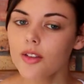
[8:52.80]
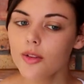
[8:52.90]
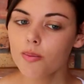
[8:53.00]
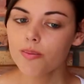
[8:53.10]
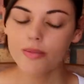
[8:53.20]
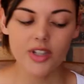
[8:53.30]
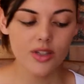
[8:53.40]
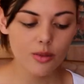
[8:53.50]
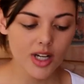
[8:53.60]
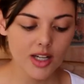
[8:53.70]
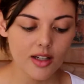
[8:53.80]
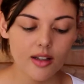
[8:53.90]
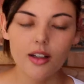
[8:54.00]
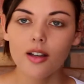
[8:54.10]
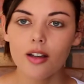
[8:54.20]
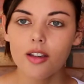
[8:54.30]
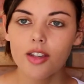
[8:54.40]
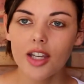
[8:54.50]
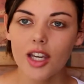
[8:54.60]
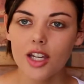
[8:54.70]
th this way in the
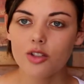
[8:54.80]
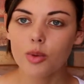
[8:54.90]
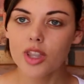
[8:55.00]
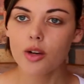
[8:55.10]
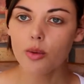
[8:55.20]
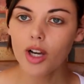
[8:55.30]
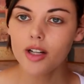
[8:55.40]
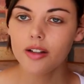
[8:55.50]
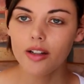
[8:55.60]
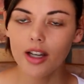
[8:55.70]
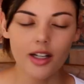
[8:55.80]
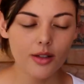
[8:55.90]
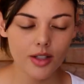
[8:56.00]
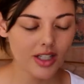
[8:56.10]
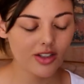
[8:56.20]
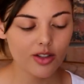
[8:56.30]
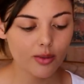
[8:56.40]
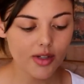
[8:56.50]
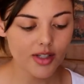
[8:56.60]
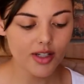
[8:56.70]
cage when they run, and it, it just
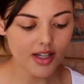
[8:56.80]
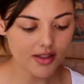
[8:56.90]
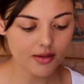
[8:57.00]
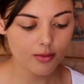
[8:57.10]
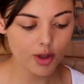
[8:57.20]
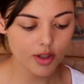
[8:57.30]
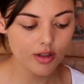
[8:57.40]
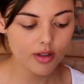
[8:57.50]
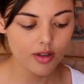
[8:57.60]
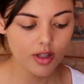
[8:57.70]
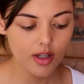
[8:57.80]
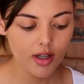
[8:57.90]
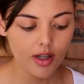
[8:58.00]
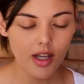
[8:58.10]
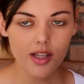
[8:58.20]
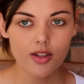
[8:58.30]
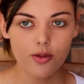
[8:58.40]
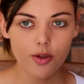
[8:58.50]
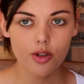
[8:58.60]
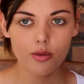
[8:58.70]
wasn't as good as the
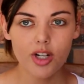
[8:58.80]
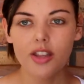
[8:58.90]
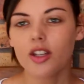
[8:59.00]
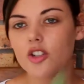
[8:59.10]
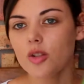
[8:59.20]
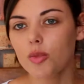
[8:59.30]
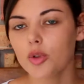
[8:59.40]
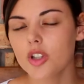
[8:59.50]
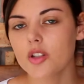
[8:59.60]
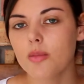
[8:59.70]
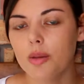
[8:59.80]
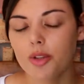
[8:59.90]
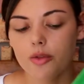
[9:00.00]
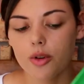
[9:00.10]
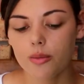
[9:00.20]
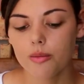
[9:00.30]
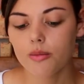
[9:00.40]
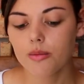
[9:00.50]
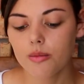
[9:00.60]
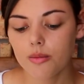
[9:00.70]
first one. I think she bought this maybe
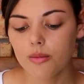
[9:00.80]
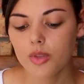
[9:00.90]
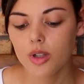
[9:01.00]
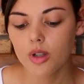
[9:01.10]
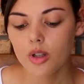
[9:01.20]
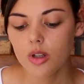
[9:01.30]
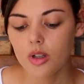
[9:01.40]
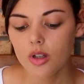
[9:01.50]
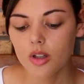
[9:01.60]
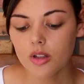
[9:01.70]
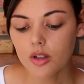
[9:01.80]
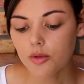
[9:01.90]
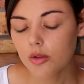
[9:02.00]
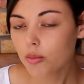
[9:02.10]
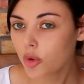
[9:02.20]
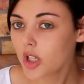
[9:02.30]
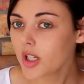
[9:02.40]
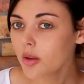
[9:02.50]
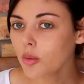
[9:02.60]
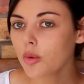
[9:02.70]
from a different
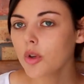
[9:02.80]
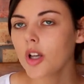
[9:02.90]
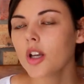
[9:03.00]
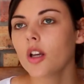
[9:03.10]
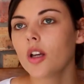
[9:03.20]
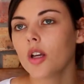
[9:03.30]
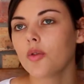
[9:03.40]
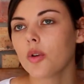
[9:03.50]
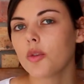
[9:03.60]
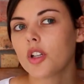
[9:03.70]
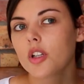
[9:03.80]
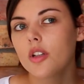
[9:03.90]
breeder or from a